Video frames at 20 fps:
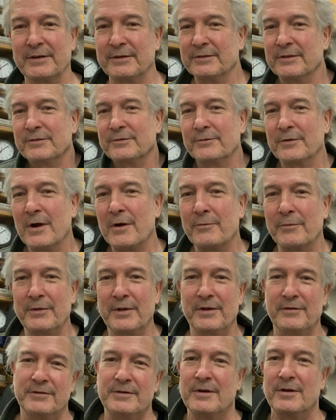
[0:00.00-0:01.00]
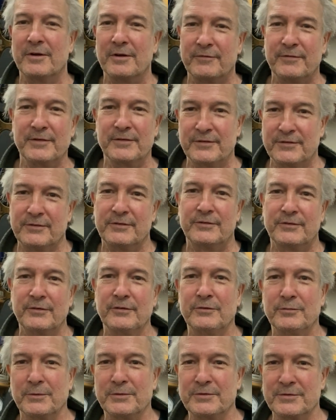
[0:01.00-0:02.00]
And nothing wrong with it, if it
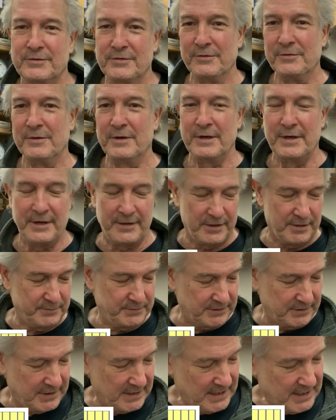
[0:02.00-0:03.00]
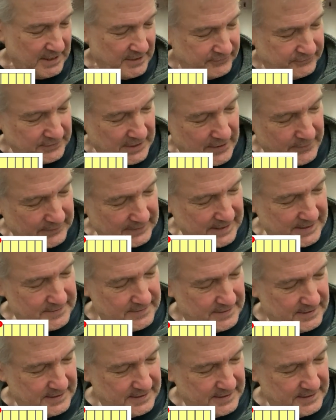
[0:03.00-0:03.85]
suits what you're doing and it helps you. So now we got